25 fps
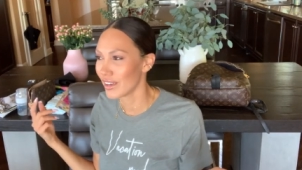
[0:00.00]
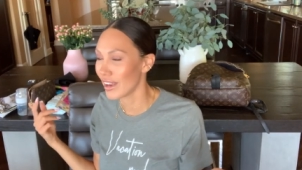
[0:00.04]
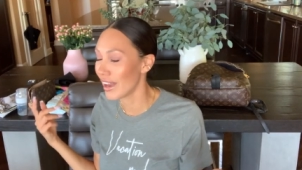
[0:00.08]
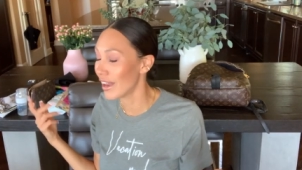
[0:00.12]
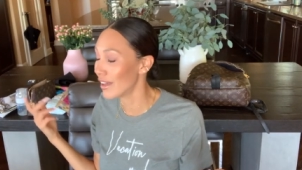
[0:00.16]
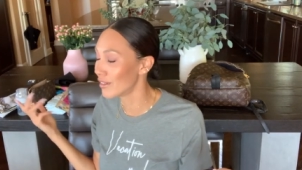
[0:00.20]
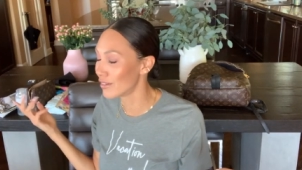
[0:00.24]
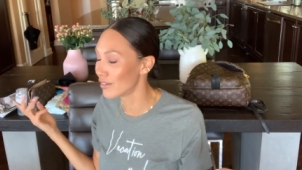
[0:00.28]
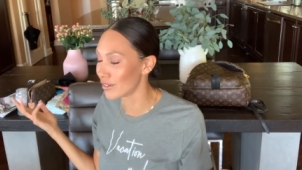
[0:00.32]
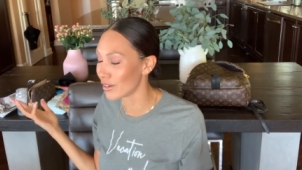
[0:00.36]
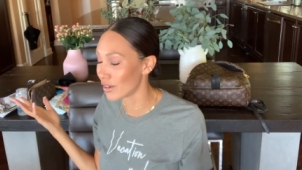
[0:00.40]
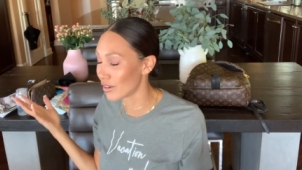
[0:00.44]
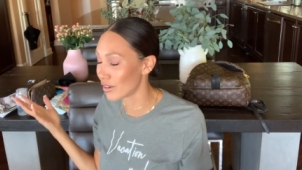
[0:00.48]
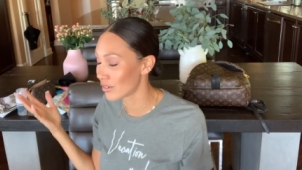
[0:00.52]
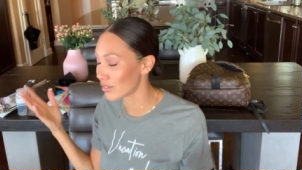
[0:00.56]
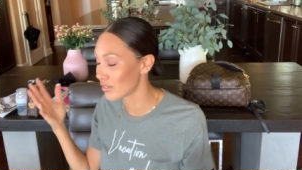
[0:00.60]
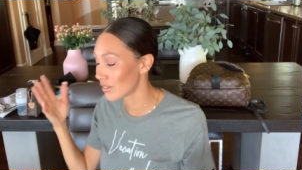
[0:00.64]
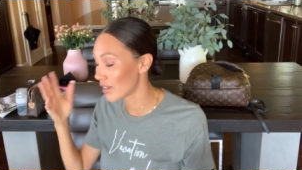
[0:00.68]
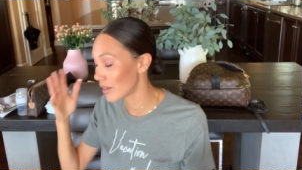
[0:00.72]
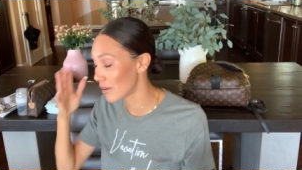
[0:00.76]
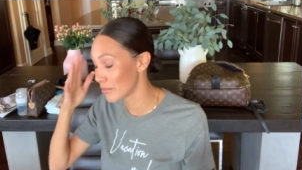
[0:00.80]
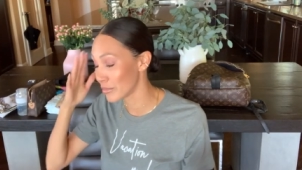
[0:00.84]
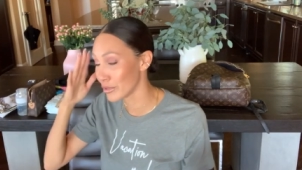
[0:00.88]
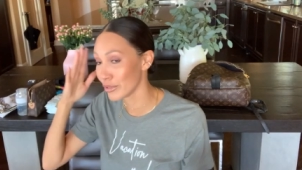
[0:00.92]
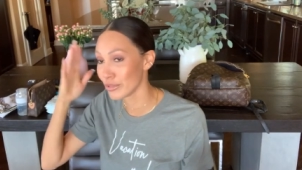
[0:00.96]
I don't know,
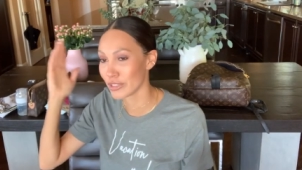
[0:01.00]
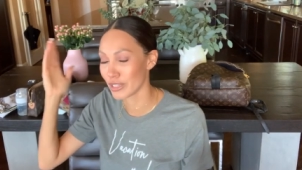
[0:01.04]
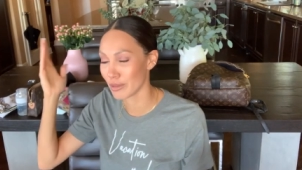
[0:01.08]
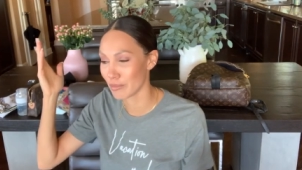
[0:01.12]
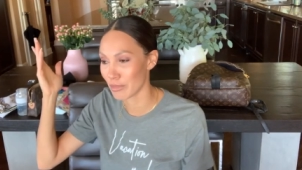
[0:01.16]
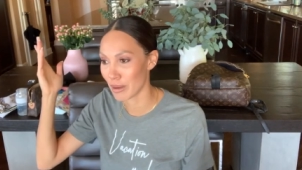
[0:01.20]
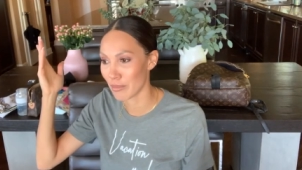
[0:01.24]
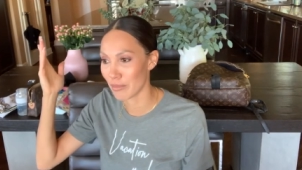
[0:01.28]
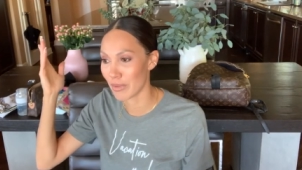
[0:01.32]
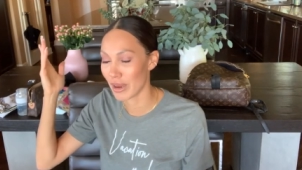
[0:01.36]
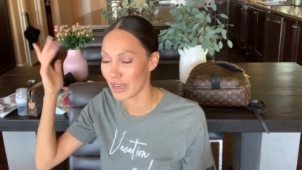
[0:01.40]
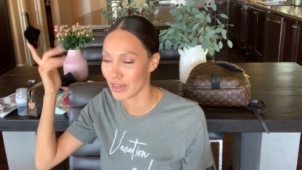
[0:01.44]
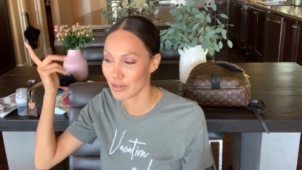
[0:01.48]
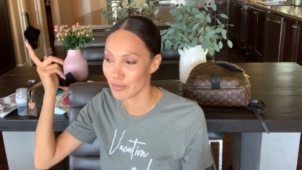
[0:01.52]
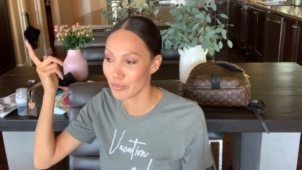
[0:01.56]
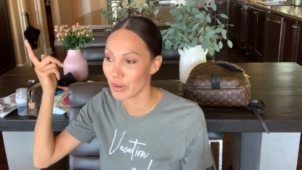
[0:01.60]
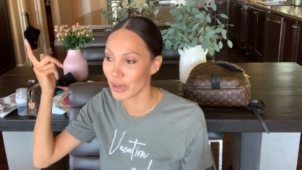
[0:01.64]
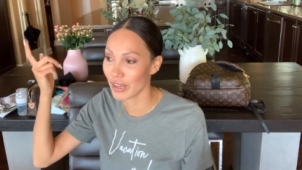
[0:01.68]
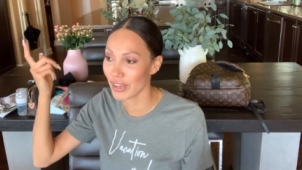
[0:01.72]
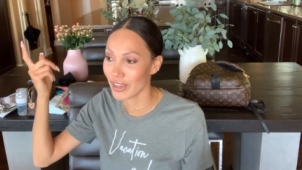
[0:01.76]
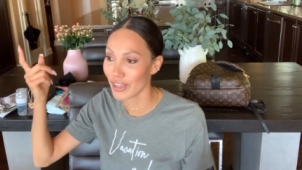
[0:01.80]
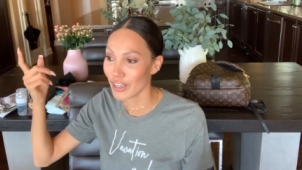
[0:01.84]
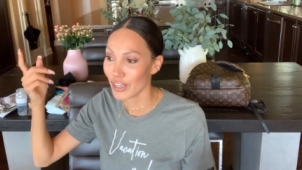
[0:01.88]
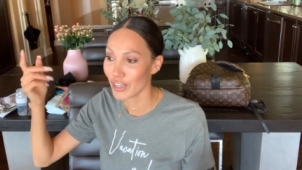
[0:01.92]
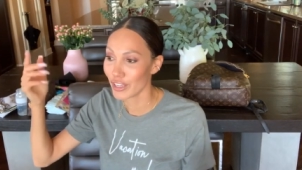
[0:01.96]
I'm losing my mind,
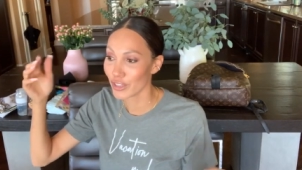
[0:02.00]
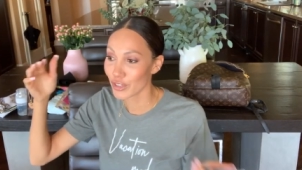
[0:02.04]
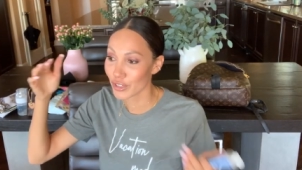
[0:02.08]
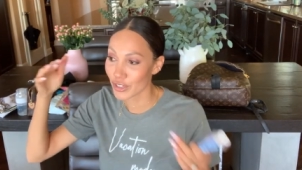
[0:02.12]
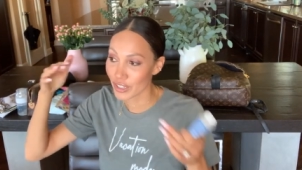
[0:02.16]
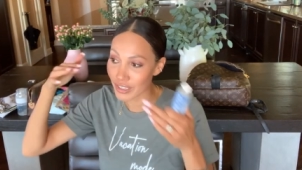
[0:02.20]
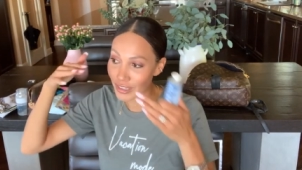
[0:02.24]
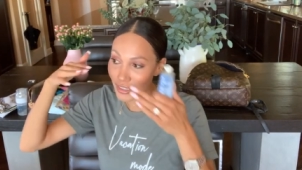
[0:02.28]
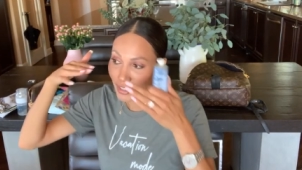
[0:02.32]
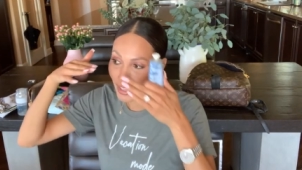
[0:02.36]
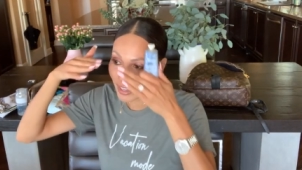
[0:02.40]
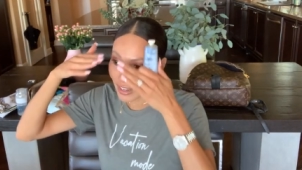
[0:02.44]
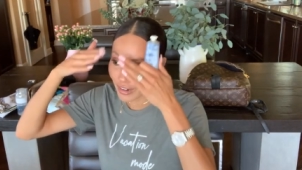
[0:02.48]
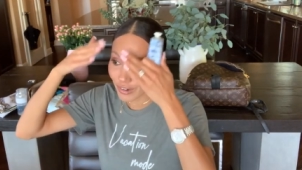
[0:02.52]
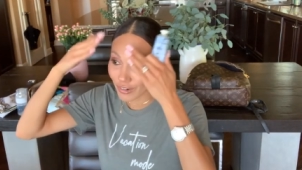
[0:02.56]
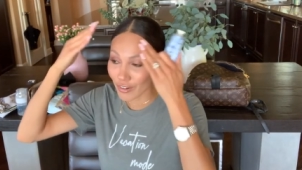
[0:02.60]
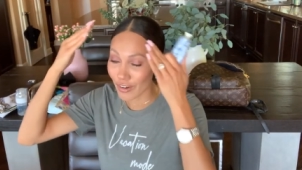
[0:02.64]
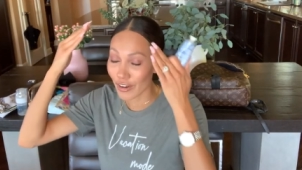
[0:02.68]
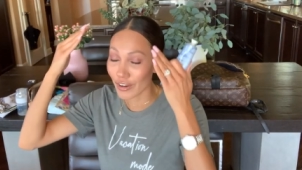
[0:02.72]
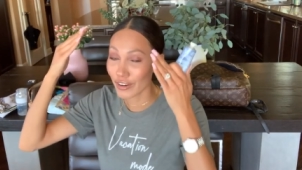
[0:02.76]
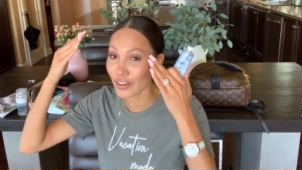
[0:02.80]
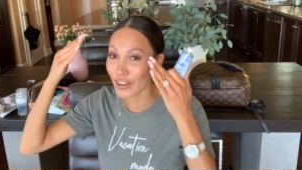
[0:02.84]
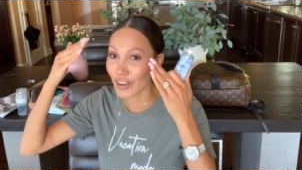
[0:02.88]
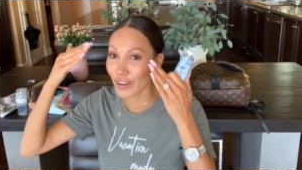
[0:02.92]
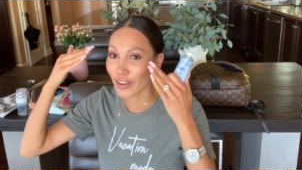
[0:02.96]
but you could layer
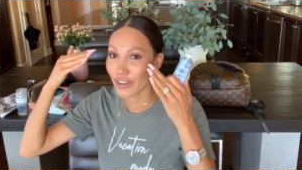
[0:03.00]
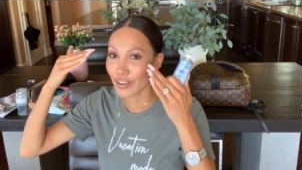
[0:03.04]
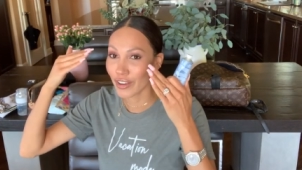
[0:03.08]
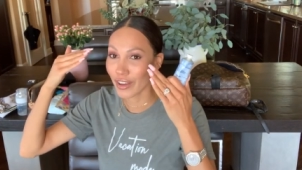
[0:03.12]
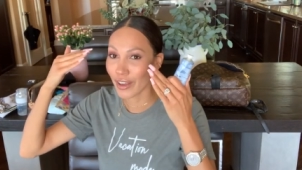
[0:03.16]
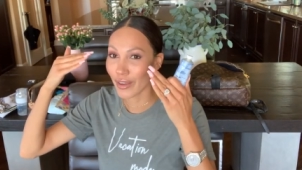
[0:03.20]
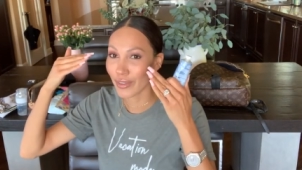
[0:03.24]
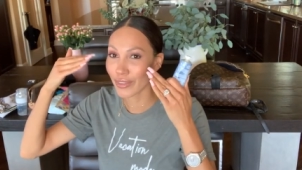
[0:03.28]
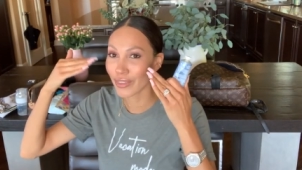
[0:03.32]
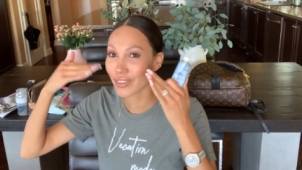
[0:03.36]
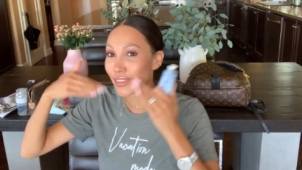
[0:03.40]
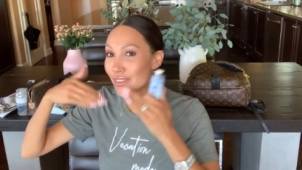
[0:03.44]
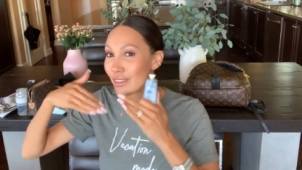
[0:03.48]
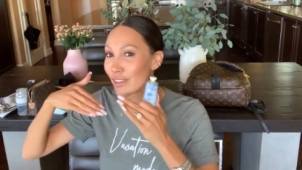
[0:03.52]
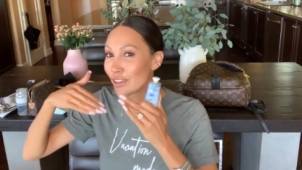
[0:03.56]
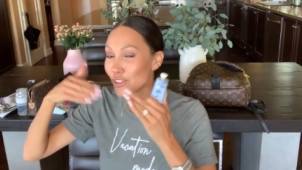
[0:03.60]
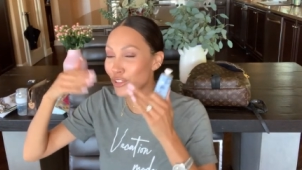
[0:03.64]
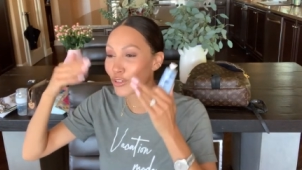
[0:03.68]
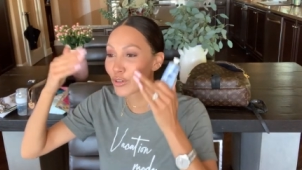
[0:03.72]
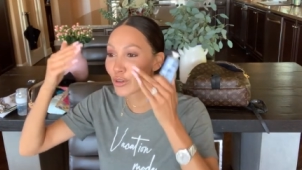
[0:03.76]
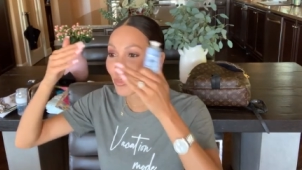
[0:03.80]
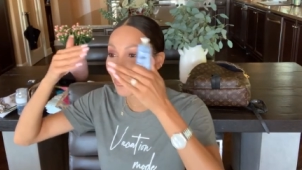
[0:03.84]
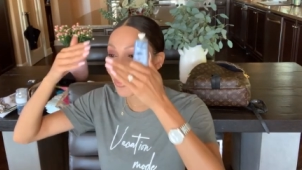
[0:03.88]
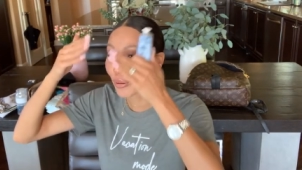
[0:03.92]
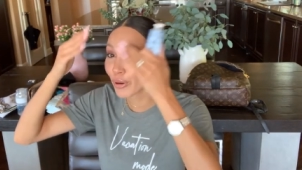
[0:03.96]
on,
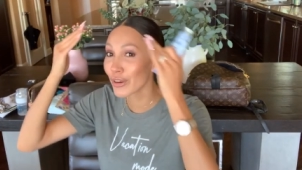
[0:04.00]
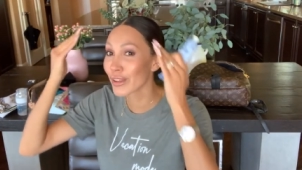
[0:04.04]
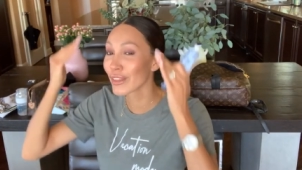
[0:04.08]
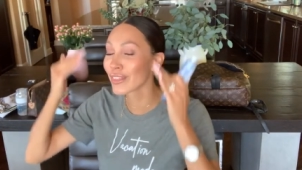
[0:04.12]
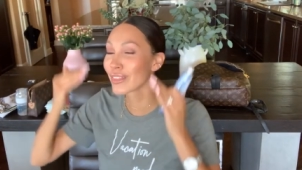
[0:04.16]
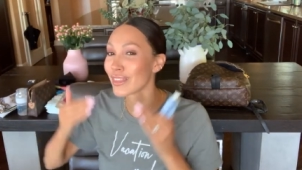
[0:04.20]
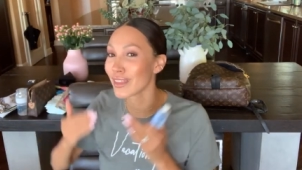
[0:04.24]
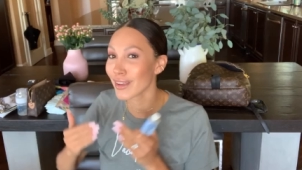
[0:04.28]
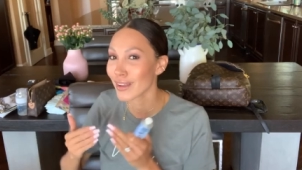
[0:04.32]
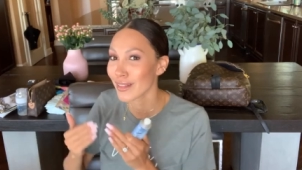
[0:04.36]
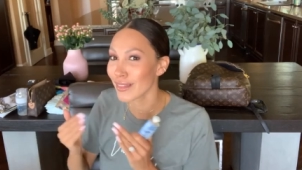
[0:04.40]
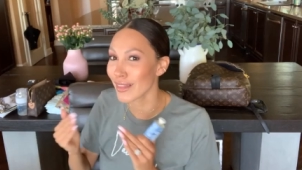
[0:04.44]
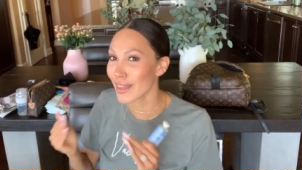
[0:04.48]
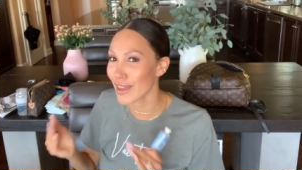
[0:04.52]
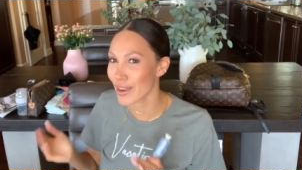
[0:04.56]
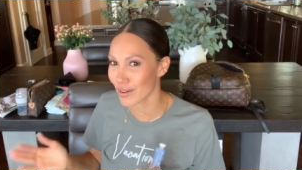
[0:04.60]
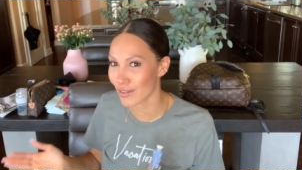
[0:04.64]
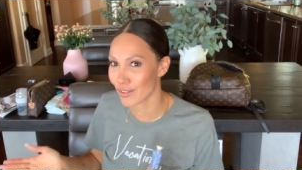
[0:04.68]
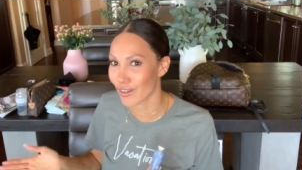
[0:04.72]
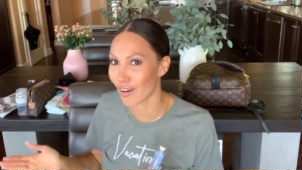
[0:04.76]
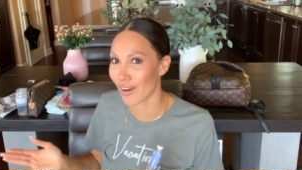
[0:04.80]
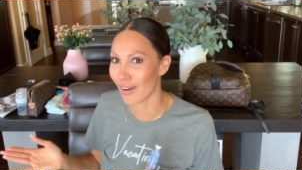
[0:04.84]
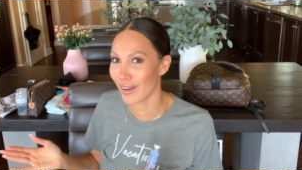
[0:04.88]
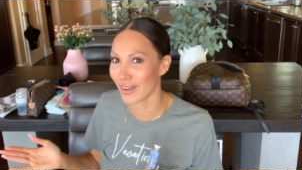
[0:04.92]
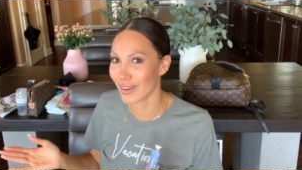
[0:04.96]
you could put a thick
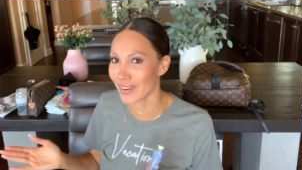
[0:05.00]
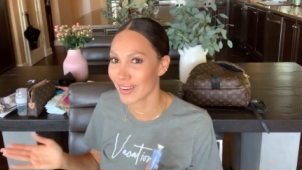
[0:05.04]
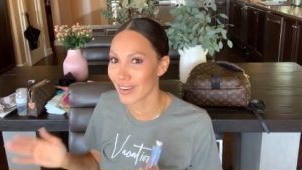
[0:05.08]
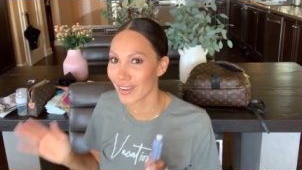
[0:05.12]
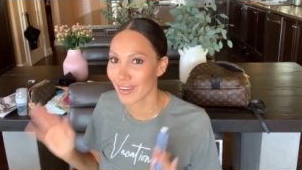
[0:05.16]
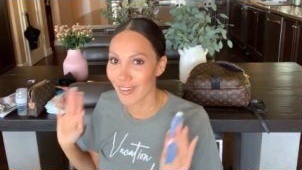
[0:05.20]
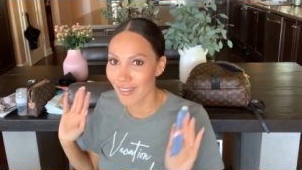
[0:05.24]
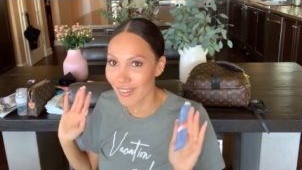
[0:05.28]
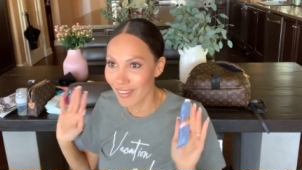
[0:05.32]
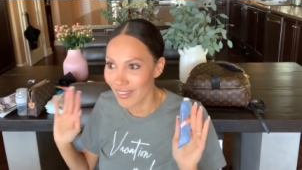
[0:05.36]
layer on,